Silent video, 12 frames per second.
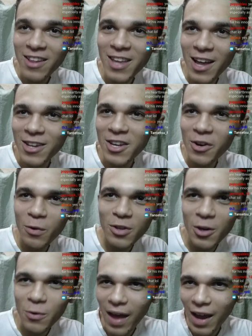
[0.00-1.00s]
Did, eh,
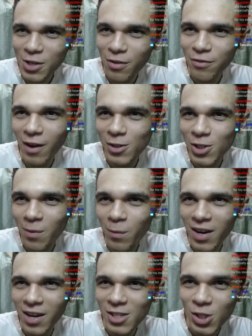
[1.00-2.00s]
did we actually found
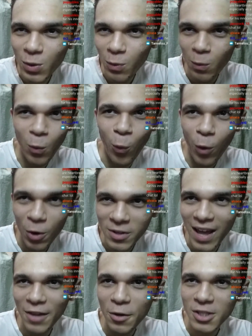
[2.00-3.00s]
someone in this
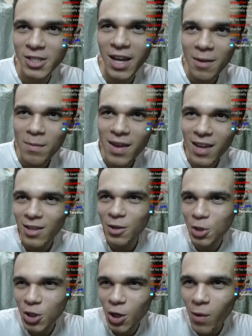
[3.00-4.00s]
world that looks like me?
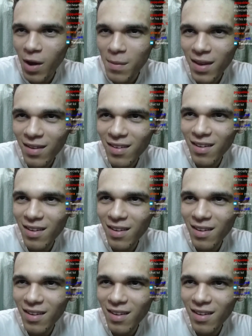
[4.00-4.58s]
There's no way, man.